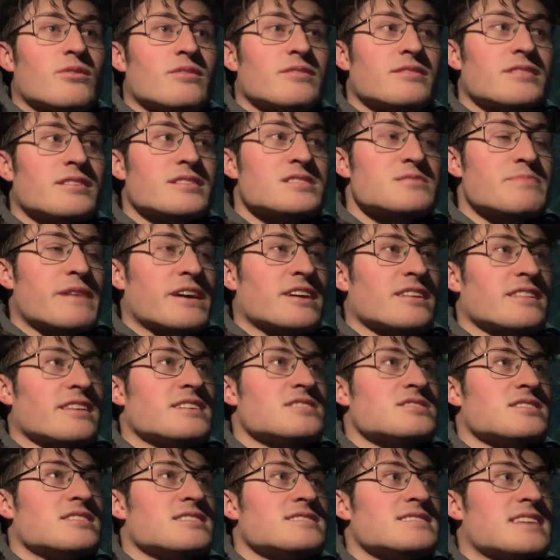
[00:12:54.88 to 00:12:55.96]
The
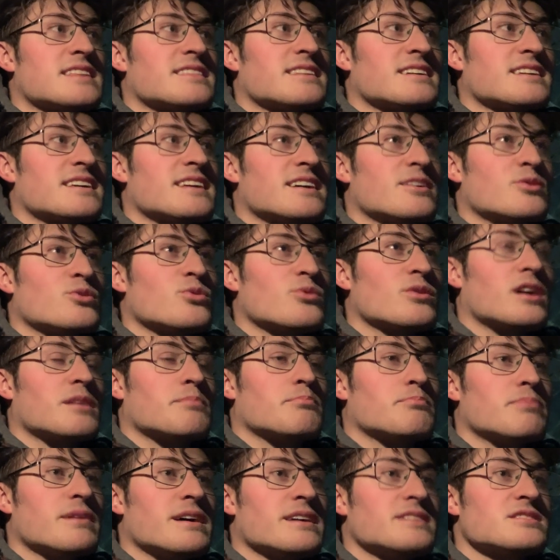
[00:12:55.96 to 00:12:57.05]
speculation is that the kid who
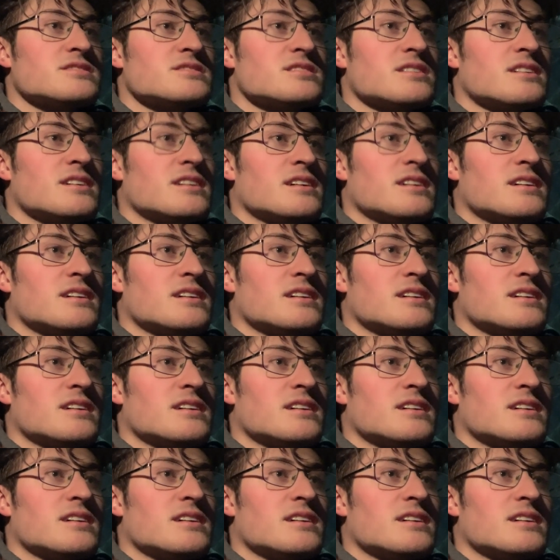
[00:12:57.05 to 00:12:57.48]
got bit,